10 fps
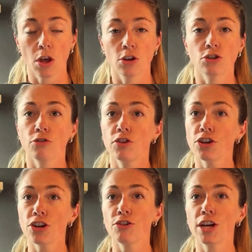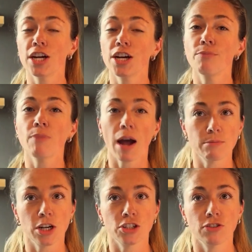So if you're new here, I'm
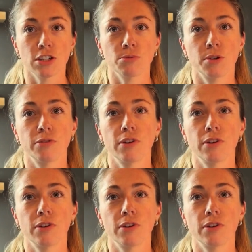Dr. Rachel Wolfe,